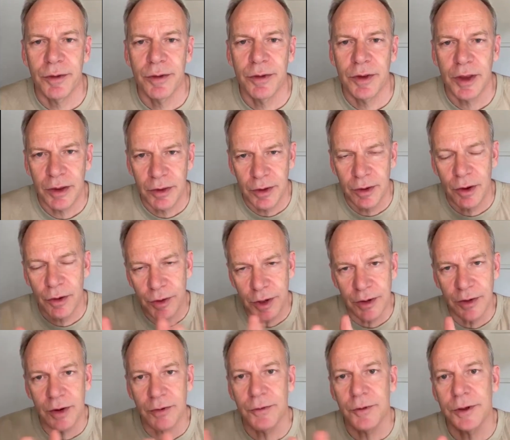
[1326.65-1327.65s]
Now, the only
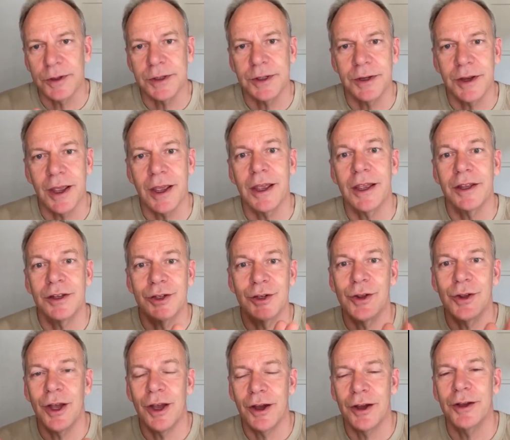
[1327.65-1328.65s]
difference today is you
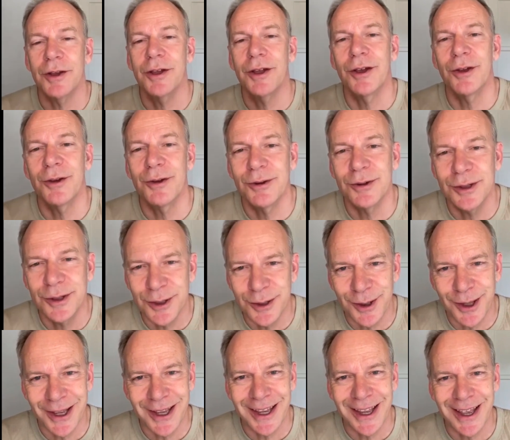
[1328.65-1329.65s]
can't go to
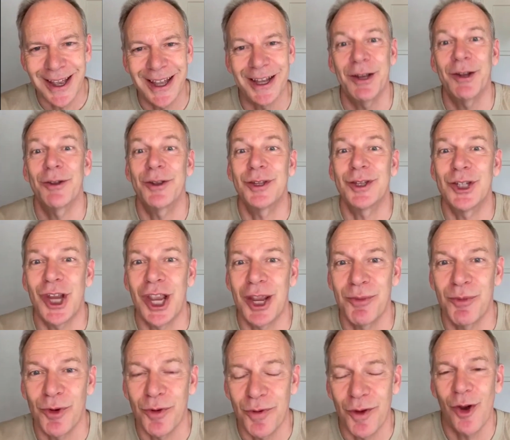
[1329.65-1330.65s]
the Chamber
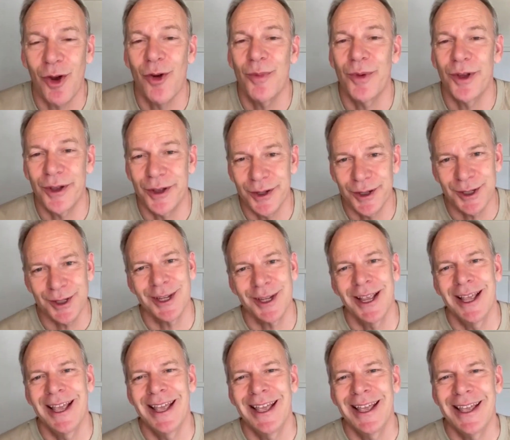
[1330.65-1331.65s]
of Commerce
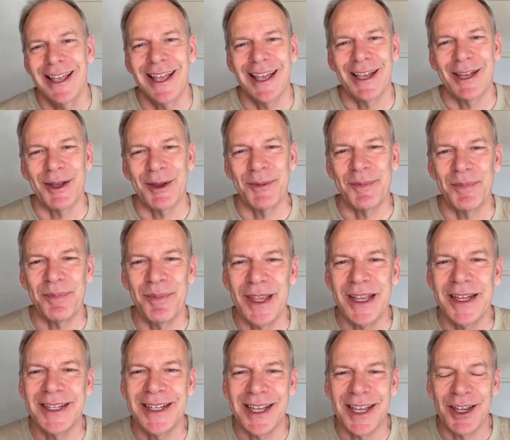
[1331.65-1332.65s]

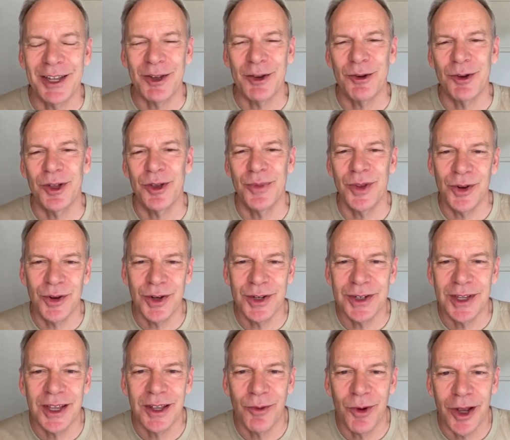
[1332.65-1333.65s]
meeting in your community
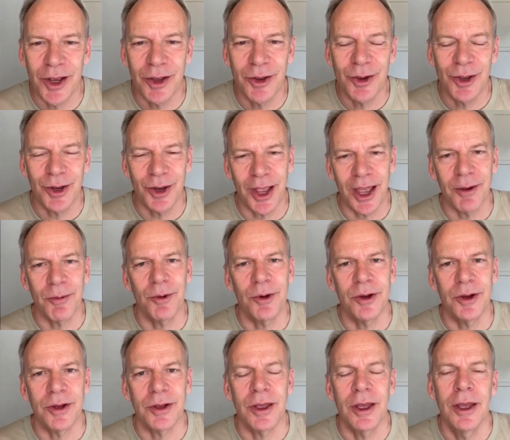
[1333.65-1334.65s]
where you can network.
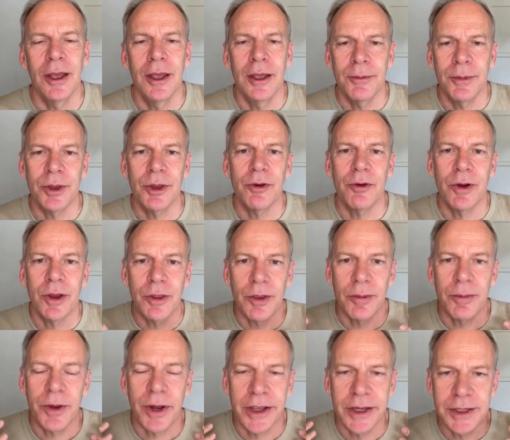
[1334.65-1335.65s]
But there are other
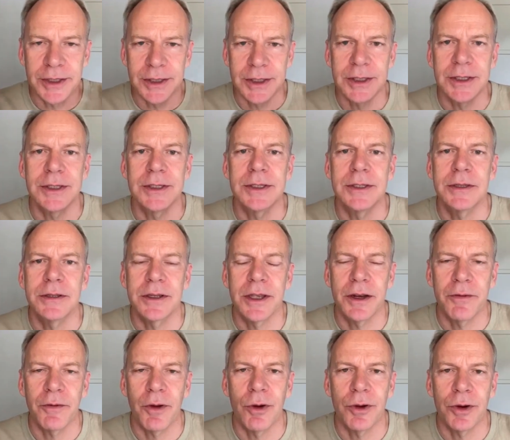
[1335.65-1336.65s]
places kind of
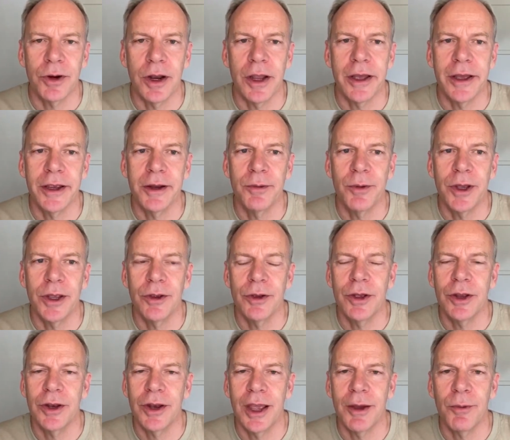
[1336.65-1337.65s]
online where you can
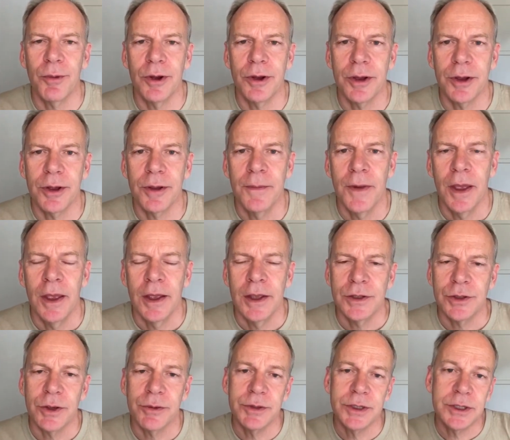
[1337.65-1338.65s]
network. So I
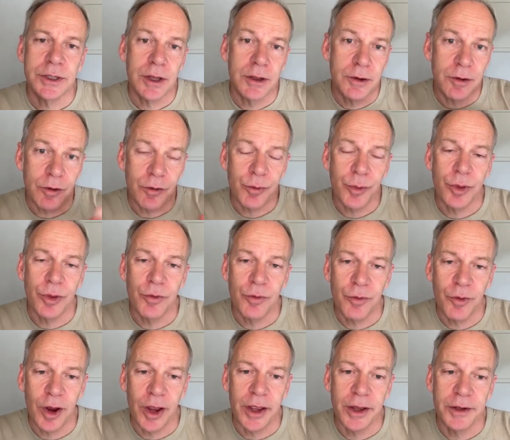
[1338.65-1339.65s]
would start off with your
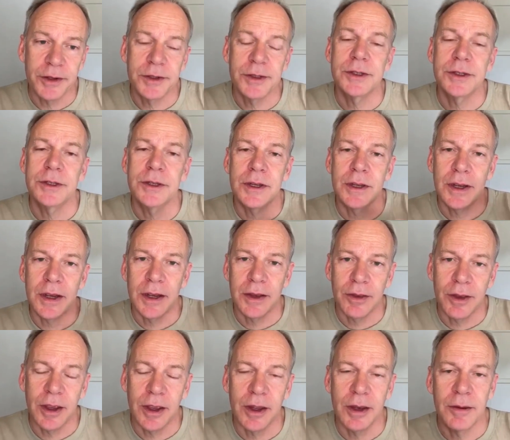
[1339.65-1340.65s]
friends, and
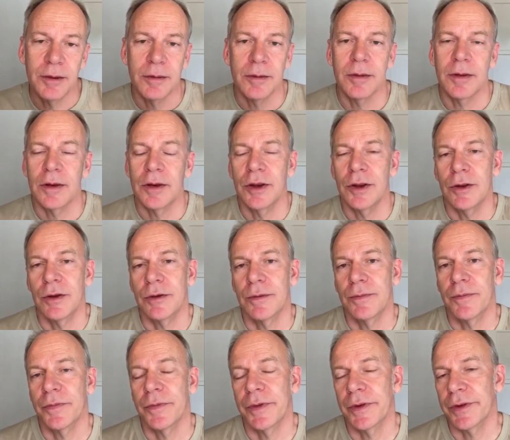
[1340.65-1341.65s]
then,
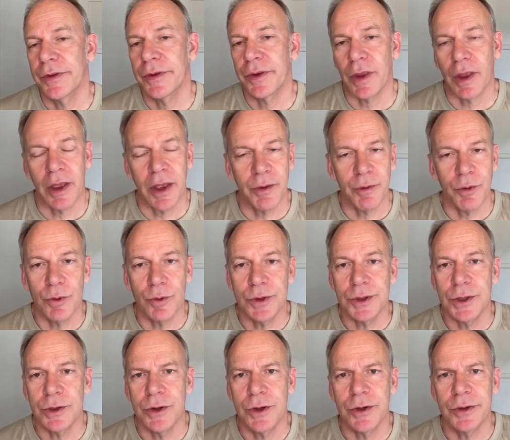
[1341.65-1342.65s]
I would also
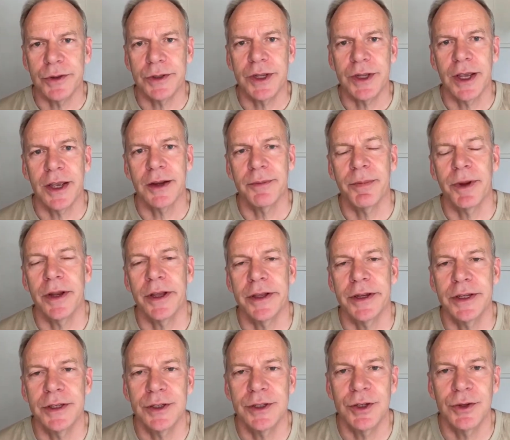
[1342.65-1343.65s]
contact Pilates
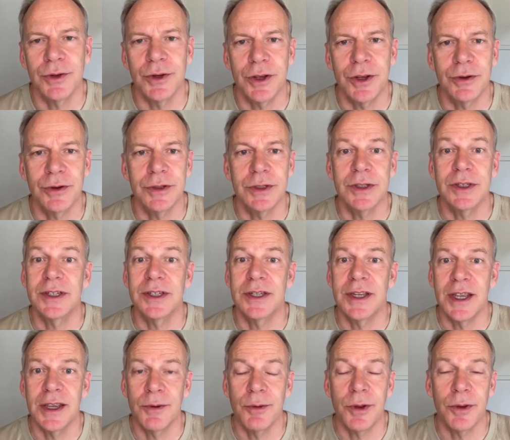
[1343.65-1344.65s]
studios and see
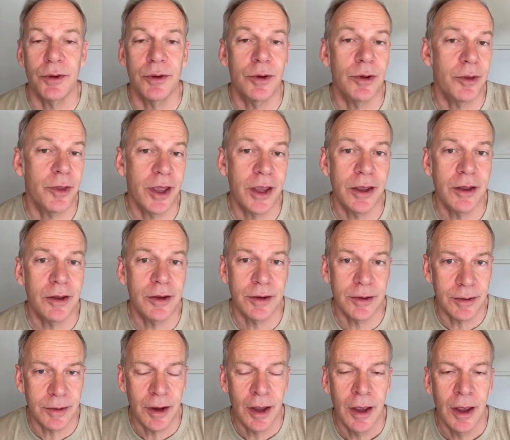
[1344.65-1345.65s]
whether or not they can
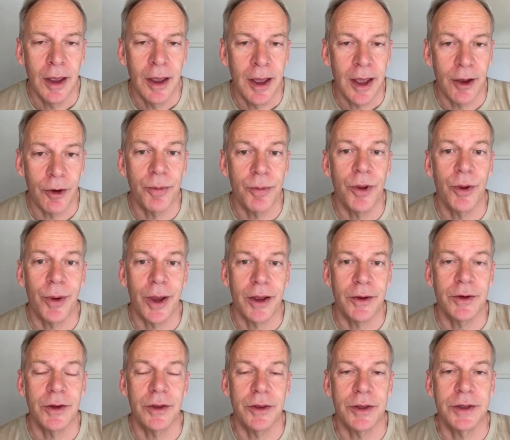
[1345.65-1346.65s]
help you out
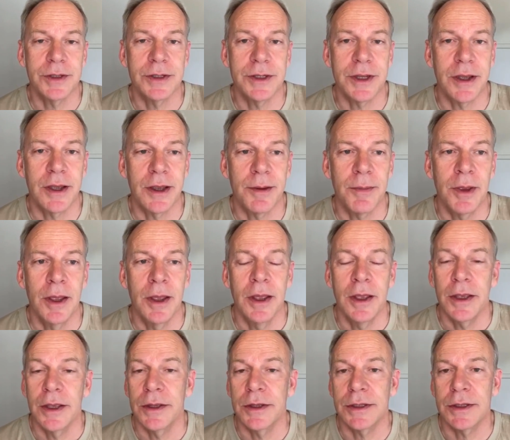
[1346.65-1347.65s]
at this time.
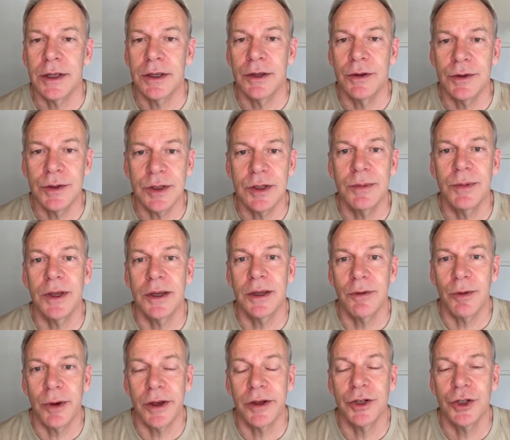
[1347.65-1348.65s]
Because there used to be
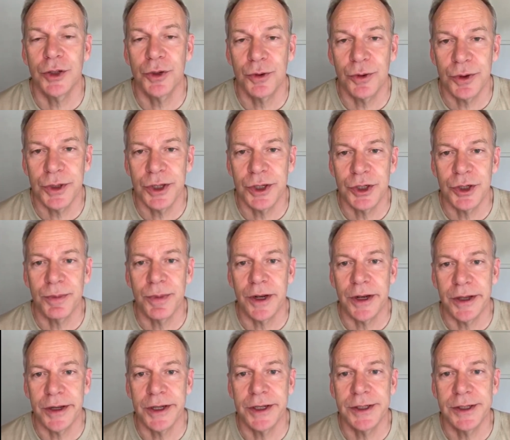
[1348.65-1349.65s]
quite a shortage of
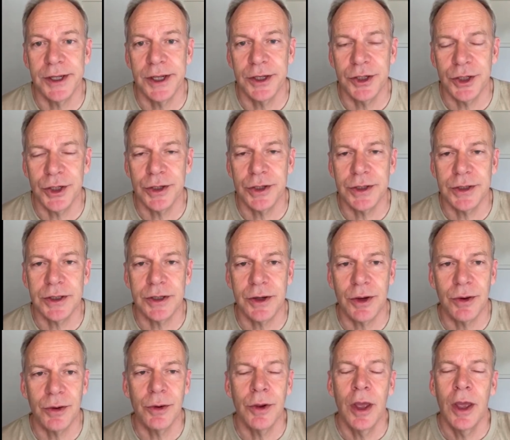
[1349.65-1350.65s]
Pilates teachers.
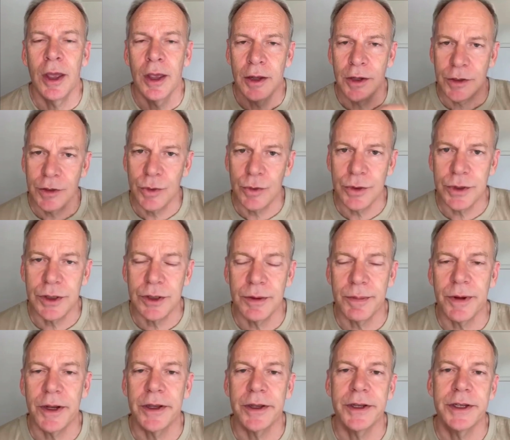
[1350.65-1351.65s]
So talk to the
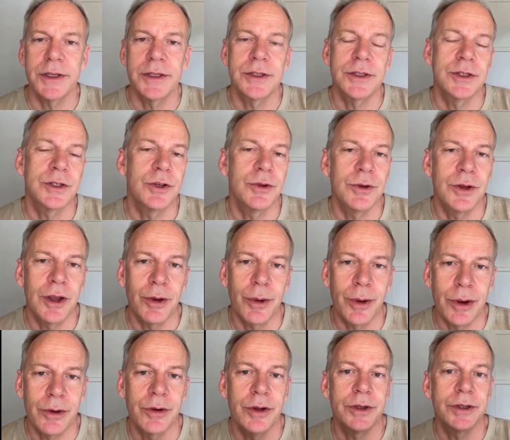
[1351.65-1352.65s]
Pilates studio
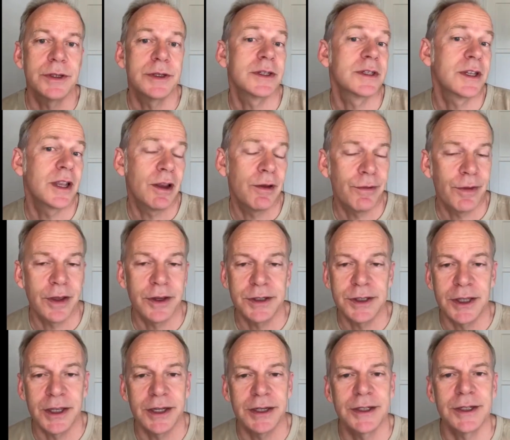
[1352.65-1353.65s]
owners and see if there's
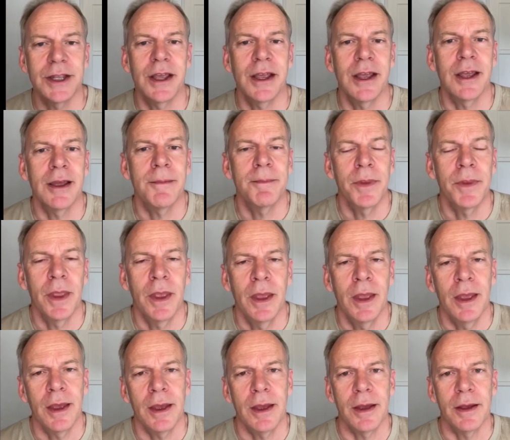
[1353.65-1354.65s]
things there.
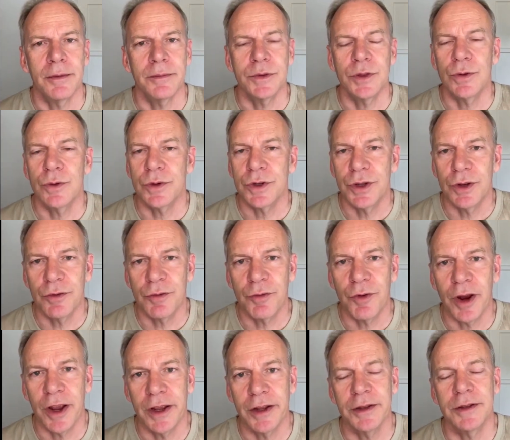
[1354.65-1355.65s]
Talk to your
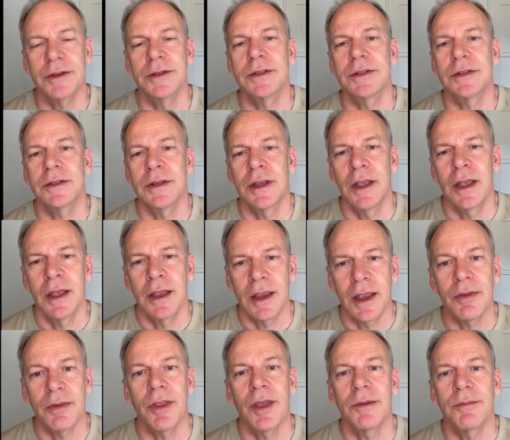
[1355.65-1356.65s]
friends, get
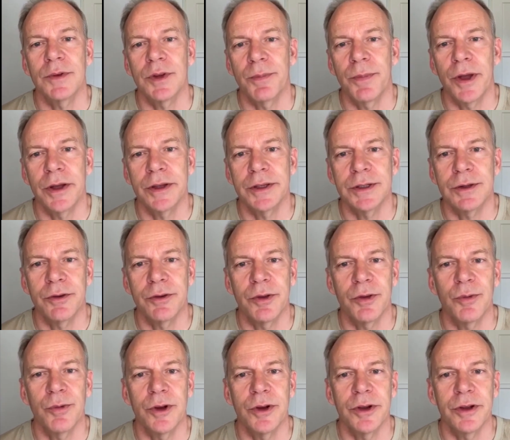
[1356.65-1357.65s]
them to pass on the
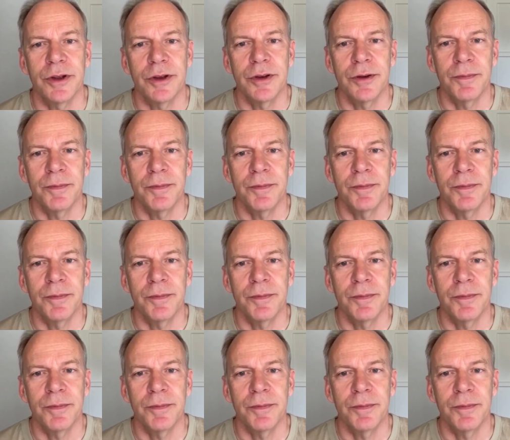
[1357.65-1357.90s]
word.